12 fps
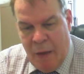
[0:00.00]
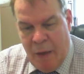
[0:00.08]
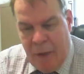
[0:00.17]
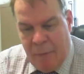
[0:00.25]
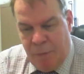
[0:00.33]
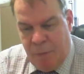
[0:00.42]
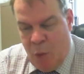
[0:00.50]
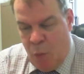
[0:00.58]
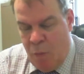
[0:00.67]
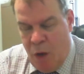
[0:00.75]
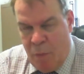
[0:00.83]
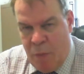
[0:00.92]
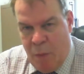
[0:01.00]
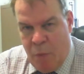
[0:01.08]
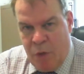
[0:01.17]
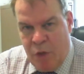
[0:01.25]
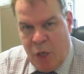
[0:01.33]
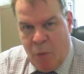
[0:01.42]
Um, but we might be
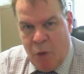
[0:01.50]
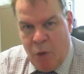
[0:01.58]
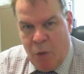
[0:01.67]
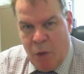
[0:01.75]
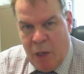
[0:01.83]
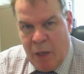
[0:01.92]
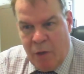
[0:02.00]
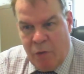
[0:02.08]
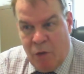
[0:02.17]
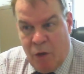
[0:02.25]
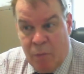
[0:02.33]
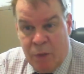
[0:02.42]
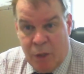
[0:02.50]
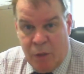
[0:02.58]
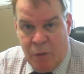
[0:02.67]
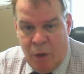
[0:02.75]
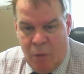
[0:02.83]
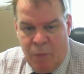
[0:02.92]
able to chat with her at a later time.
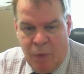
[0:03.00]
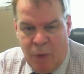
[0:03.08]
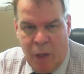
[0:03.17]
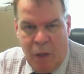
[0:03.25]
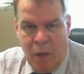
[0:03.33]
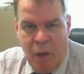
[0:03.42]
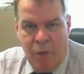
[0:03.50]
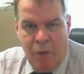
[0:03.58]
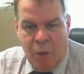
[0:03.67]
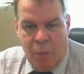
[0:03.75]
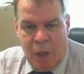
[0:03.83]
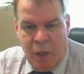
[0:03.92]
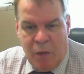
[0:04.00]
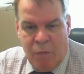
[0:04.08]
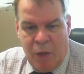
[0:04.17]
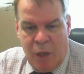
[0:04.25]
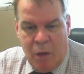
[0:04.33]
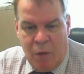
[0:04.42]
So hopefully there'll be another
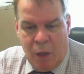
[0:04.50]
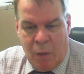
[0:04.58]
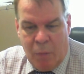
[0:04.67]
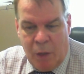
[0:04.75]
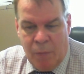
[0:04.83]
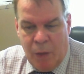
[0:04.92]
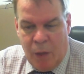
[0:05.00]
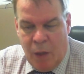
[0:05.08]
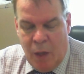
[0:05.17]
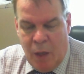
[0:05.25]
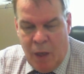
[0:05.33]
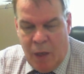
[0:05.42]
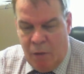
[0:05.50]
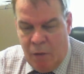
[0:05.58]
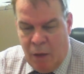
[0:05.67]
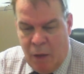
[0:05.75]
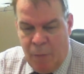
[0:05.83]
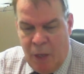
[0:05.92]
video coming.
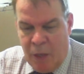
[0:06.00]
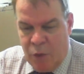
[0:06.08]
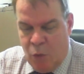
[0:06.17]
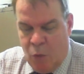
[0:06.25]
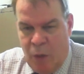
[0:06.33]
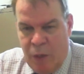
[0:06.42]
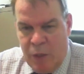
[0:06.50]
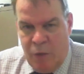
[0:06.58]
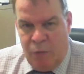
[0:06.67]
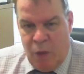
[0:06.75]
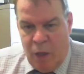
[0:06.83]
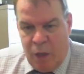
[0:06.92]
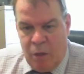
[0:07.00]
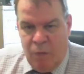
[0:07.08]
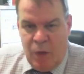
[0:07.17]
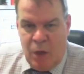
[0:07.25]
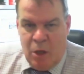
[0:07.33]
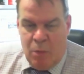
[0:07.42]
And um, as always, if you liked the
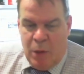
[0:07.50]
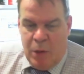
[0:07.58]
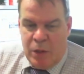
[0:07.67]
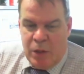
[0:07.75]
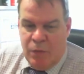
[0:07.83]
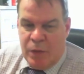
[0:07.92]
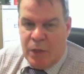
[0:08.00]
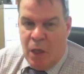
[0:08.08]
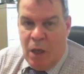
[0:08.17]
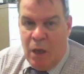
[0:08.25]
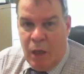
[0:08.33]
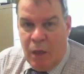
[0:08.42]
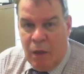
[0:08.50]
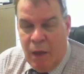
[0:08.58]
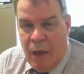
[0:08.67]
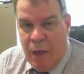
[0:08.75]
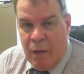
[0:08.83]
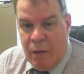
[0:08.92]
video, please give us a like
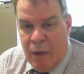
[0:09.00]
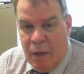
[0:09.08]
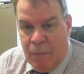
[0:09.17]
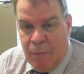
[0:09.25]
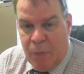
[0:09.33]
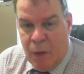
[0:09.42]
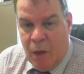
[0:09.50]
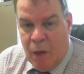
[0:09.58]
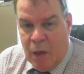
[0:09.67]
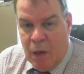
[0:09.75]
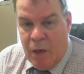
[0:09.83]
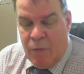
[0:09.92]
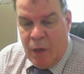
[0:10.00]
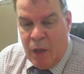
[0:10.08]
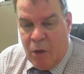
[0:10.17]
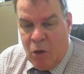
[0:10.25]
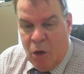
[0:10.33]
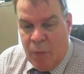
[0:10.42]
and um, leave
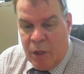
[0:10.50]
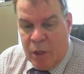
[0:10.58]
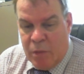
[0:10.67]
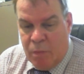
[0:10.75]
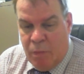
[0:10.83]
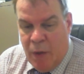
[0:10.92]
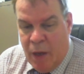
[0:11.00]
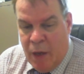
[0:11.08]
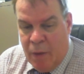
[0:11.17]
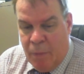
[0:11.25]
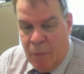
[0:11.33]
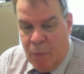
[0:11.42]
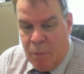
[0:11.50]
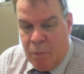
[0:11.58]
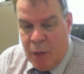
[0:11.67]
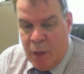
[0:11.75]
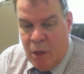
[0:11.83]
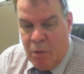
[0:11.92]
any comments um,
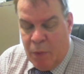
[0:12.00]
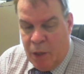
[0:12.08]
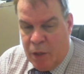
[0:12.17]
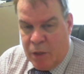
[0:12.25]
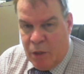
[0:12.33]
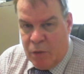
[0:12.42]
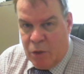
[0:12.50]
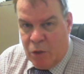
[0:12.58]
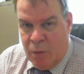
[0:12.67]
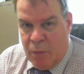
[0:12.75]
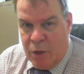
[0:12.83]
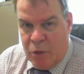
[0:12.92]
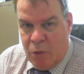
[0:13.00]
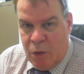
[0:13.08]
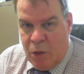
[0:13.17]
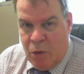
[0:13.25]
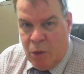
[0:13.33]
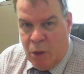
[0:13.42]
beneath because those comments
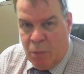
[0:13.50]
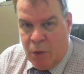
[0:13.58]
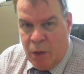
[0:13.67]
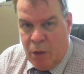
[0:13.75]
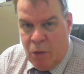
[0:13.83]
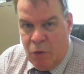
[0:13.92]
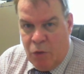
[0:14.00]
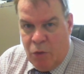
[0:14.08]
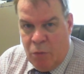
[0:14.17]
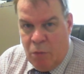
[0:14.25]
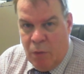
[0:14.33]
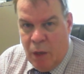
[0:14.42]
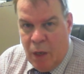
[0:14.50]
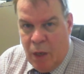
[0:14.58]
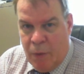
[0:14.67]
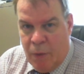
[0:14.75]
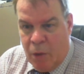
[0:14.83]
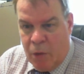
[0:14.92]
really do help the YouTube
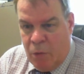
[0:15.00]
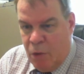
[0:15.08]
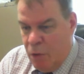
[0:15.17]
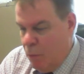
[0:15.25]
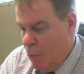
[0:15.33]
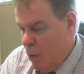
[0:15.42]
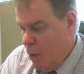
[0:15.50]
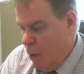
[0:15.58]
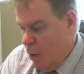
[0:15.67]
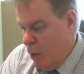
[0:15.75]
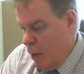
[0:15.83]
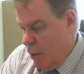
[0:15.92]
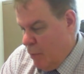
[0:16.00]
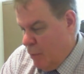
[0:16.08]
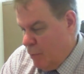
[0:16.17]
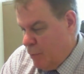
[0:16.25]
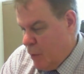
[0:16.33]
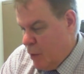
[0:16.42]
um, algorithm.
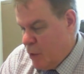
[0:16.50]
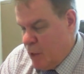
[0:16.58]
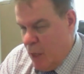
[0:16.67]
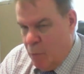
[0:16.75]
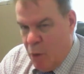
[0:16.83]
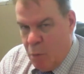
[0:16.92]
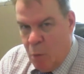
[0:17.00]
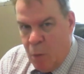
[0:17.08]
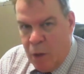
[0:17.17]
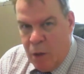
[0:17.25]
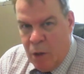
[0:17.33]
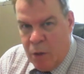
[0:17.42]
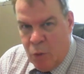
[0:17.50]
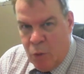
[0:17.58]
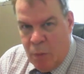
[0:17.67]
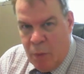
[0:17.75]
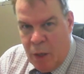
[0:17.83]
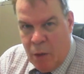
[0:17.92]
Um, Sam probably knows
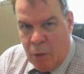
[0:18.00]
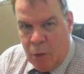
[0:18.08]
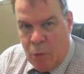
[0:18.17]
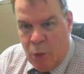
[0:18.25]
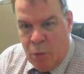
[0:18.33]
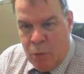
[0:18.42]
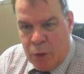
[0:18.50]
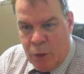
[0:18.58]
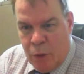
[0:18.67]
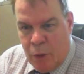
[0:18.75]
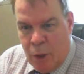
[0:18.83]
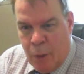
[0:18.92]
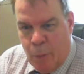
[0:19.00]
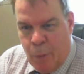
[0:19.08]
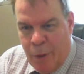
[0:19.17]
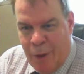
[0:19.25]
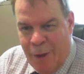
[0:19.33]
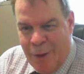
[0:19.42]
all about algorithms and
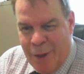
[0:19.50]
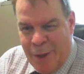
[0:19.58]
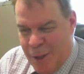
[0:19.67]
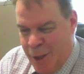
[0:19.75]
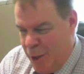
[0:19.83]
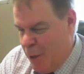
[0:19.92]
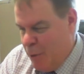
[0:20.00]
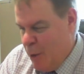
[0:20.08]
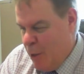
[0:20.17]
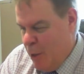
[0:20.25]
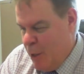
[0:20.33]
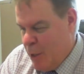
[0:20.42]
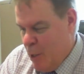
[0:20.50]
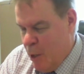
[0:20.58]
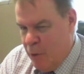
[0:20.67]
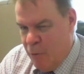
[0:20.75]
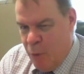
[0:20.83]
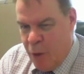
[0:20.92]
things like that in his
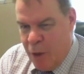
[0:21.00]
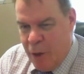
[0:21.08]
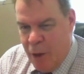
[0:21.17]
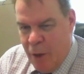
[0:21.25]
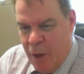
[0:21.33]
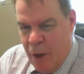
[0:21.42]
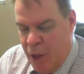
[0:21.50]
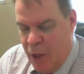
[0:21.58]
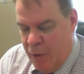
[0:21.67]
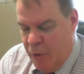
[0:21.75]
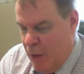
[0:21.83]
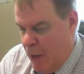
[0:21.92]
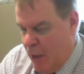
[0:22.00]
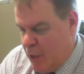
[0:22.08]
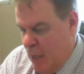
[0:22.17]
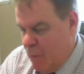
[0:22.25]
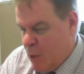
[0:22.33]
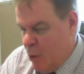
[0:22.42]
line of work. I think uh,
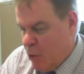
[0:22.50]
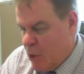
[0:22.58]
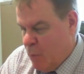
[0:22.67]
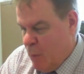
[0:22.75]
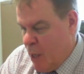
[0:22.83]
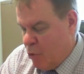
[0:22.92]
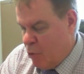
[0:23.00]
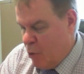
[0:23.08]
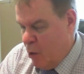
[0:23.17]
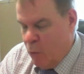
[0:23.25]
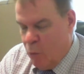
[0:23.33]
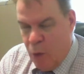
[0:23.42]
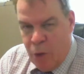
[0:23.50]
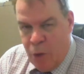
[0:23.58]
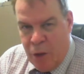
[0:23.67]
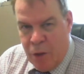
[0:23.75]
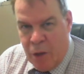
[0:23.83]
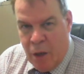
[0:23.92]
Sam's a lot smarter and a lot
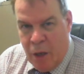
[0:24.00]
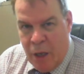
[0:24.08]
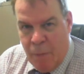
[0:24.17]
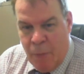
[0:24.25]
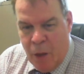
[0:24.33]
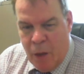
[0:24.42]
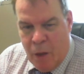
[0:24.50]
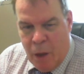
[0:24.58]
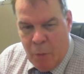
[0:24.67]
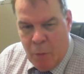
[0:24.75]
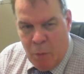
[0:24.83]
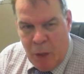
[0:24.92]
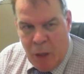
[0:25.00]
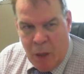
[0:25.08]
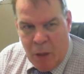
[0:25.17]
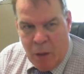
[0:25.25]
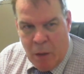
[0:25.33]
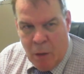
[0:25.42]
wealthier than I am. I'm a
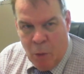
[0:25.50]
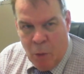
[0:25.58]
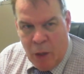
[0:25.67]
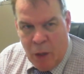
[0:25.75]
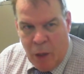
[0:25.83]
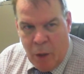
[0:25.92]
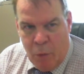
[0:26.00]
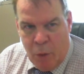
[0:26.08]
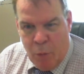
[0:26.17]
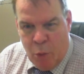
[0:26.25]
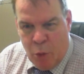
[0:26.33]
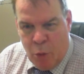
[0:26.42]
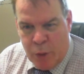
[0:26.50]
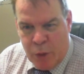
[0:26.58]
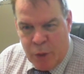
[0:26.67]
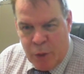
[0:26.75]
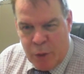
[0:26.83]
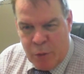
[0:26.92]
mere lawyer here in Perth,
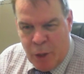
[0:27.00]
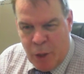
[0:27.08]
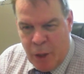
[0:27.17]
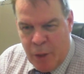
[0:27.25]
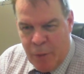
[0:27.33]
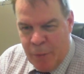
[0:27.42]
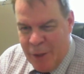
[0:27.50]
Western Australia.